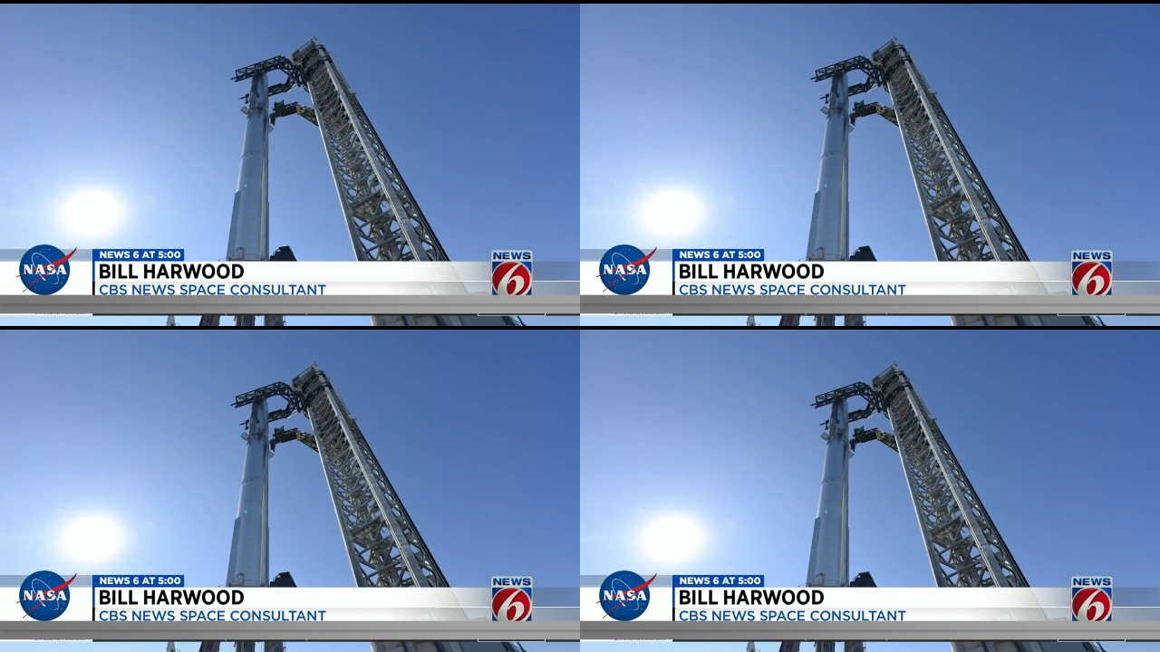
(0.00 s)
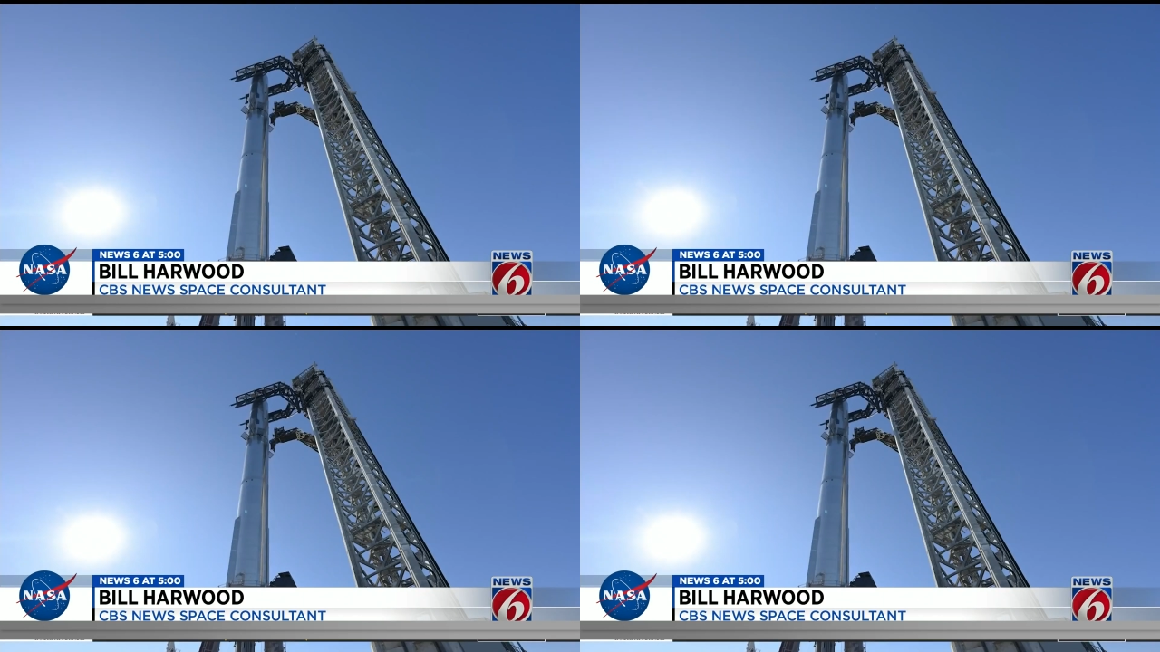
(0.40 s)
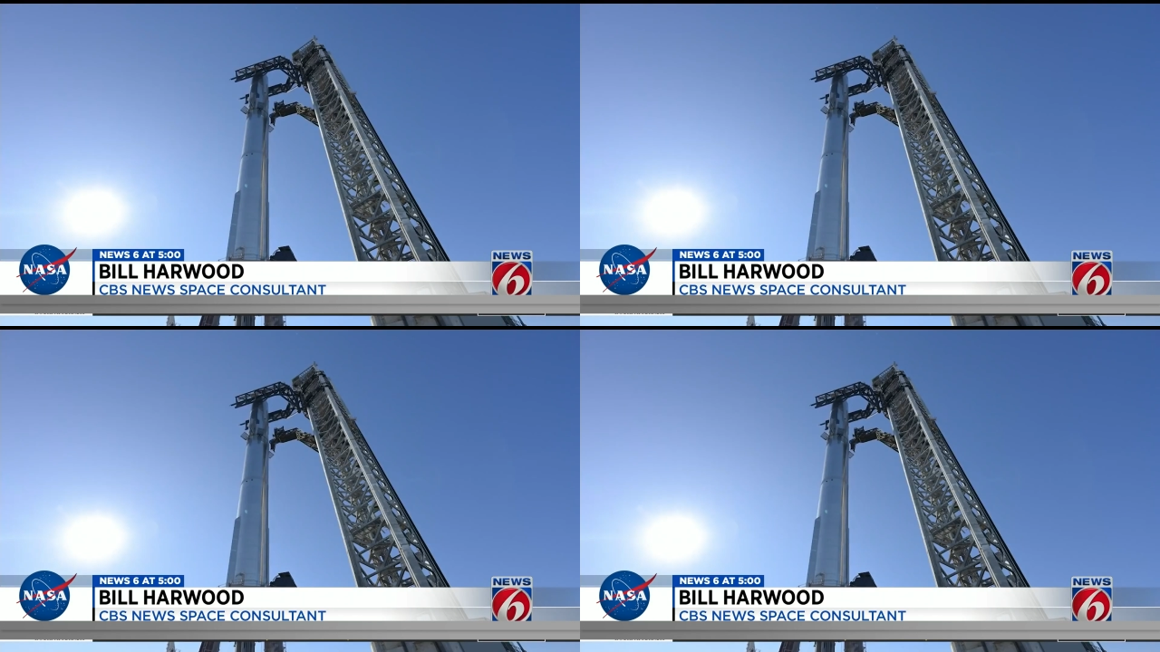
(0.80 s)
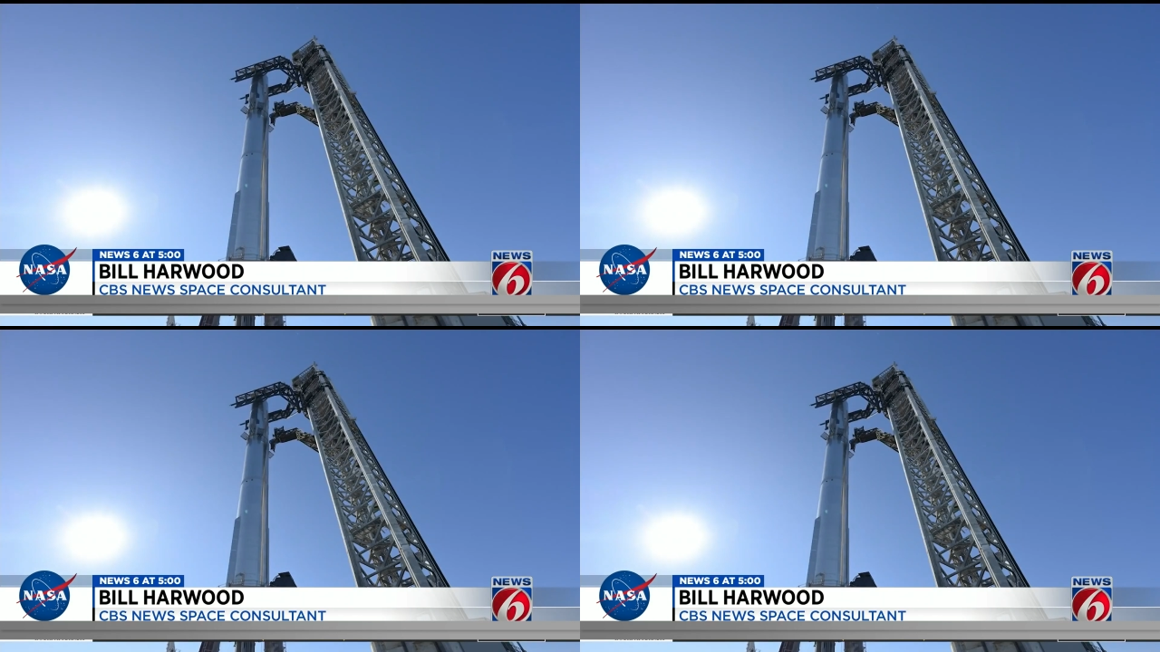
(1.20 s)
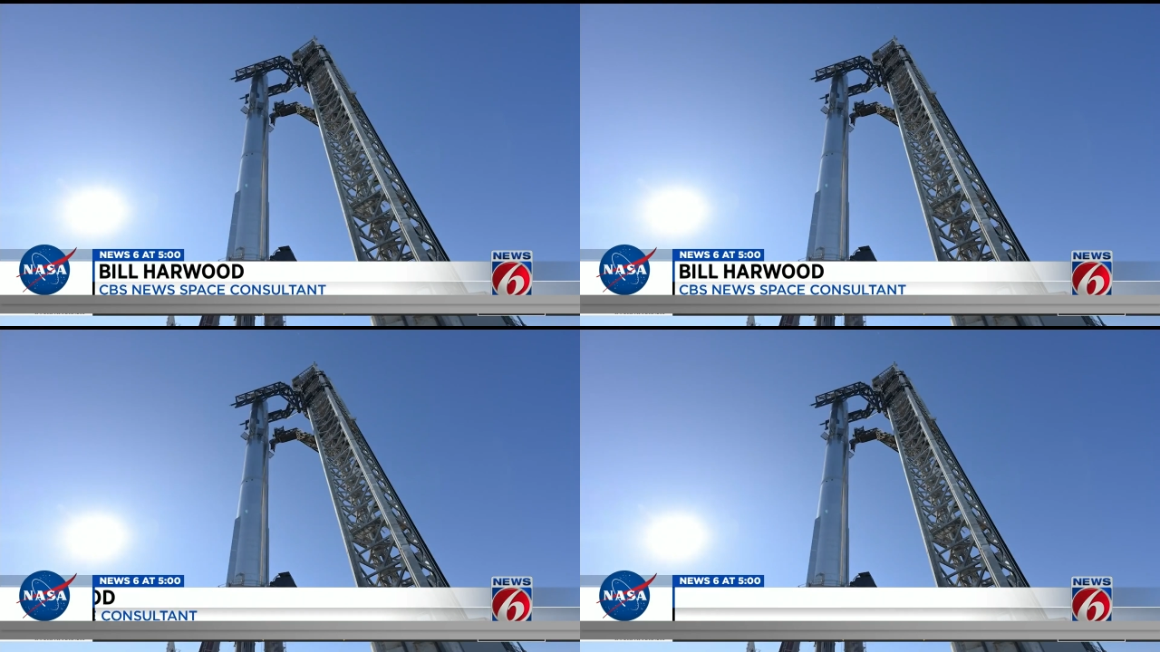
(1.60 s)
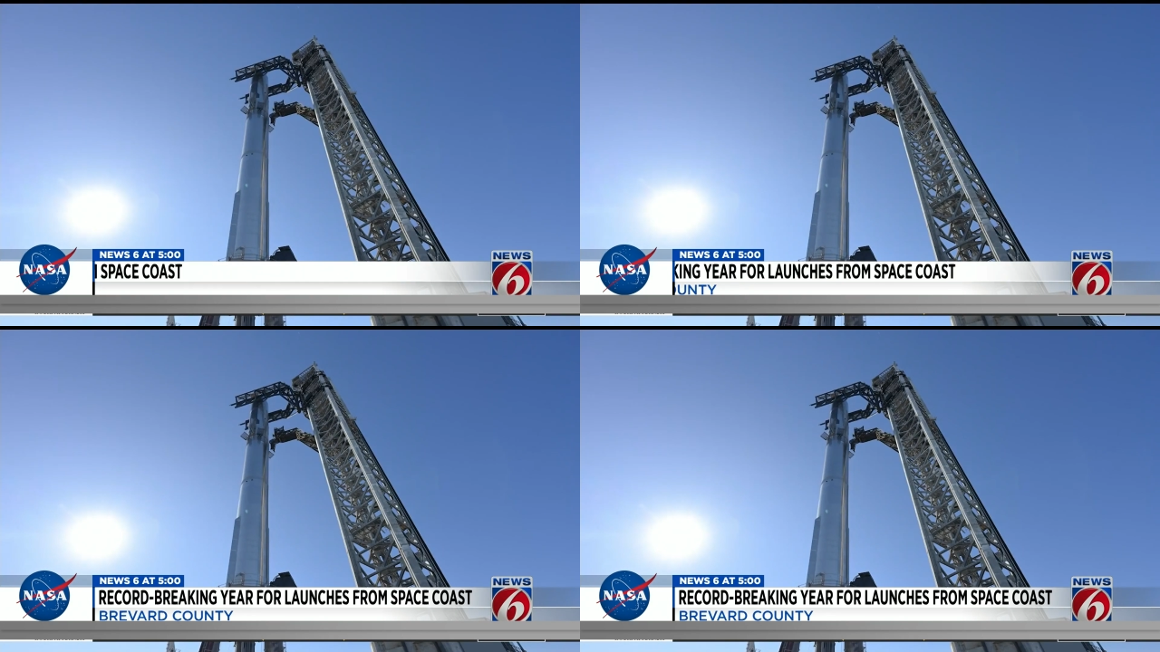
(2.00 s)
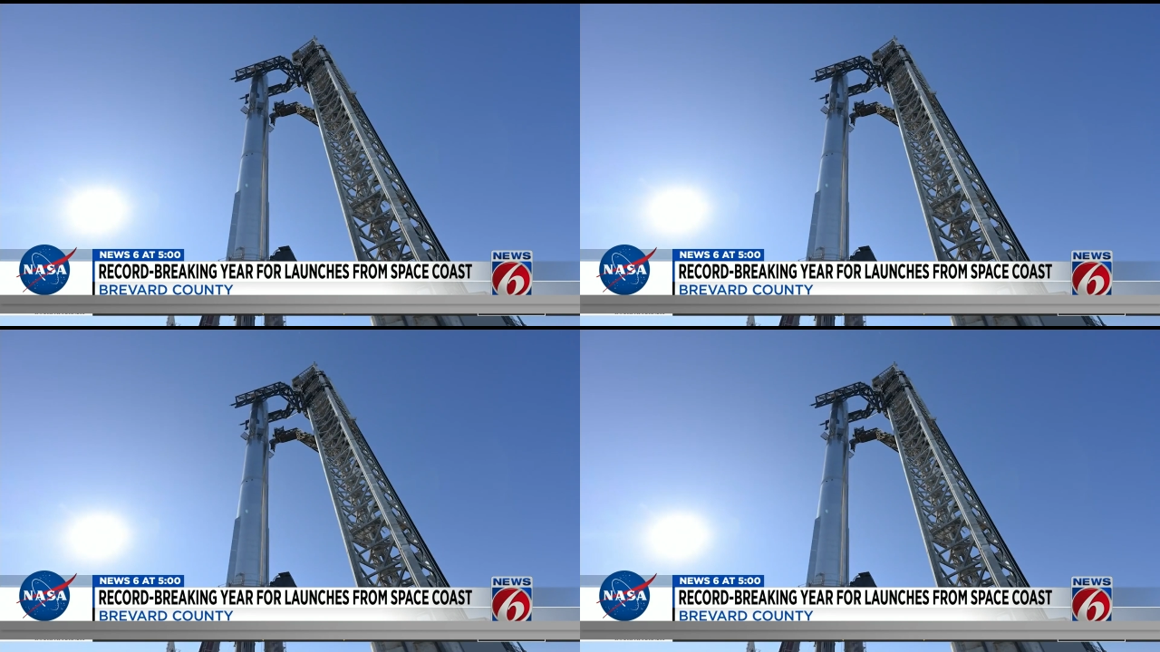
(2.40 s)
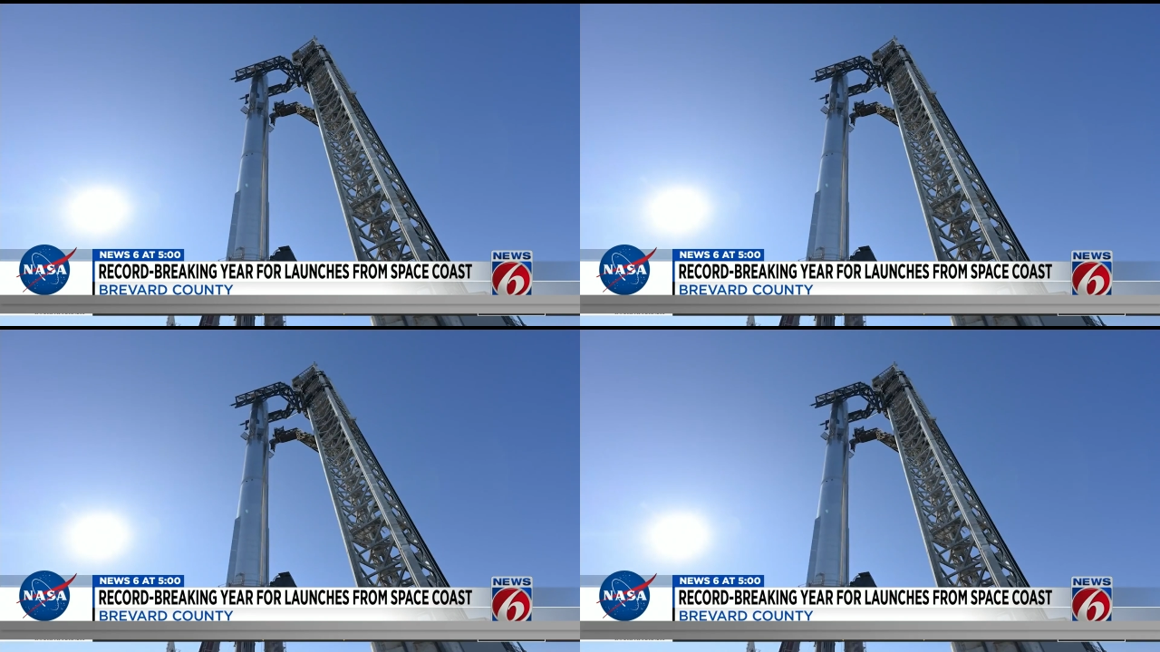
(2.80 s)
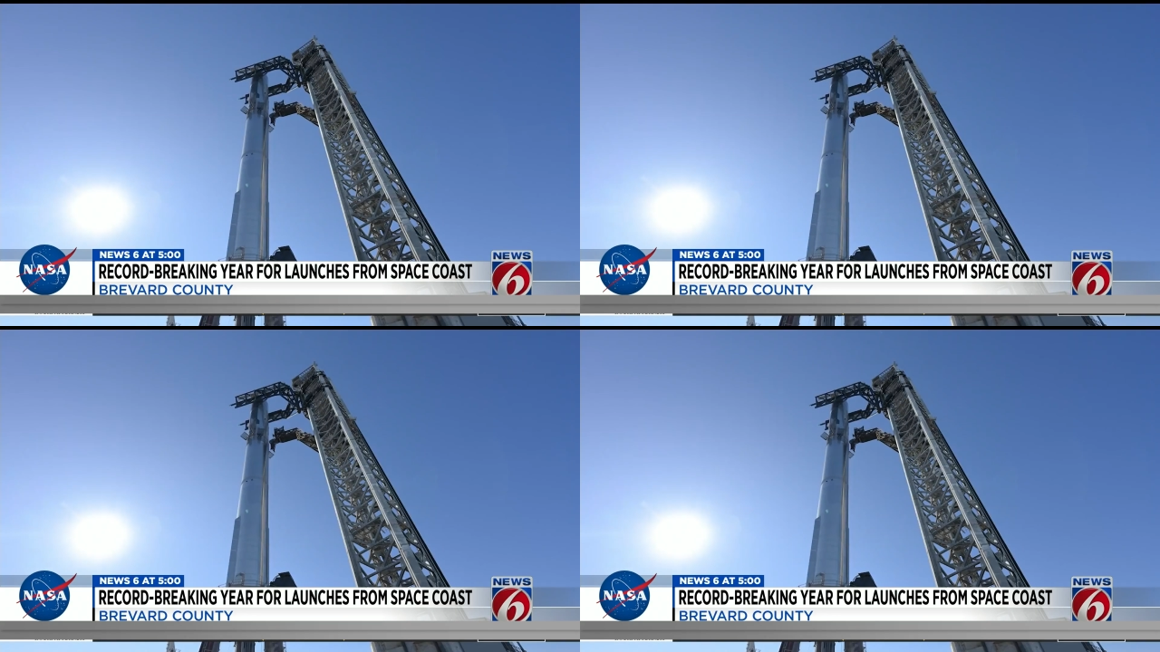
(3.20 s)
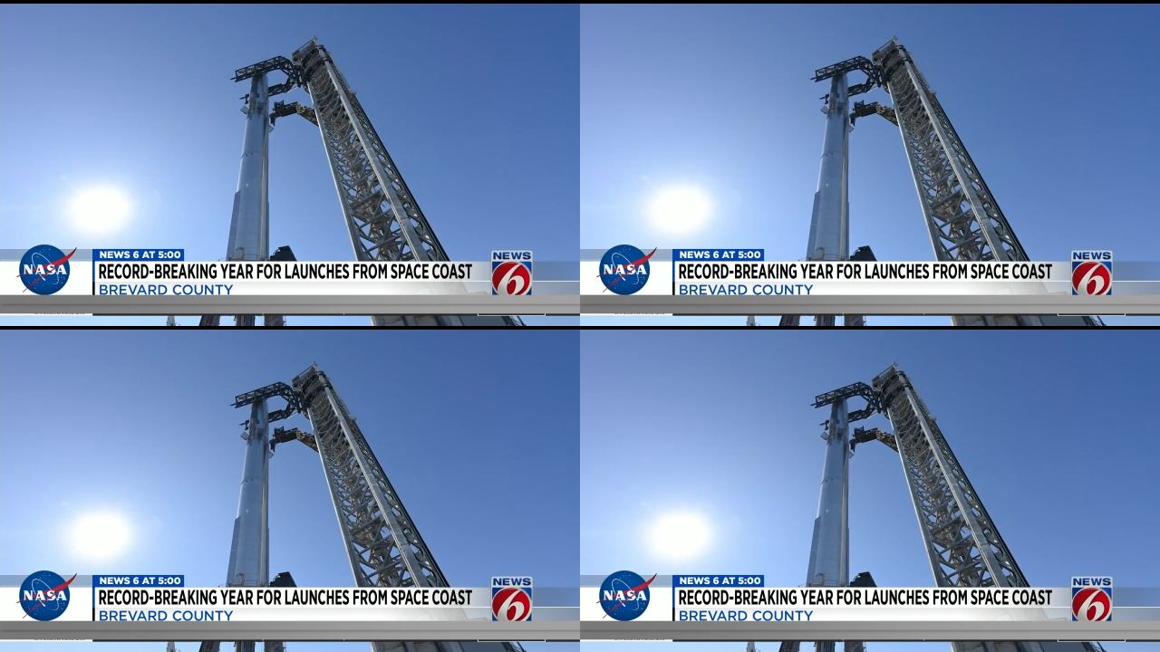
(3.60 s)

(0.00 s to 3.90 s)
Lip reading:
Nobody's mouth can be seen.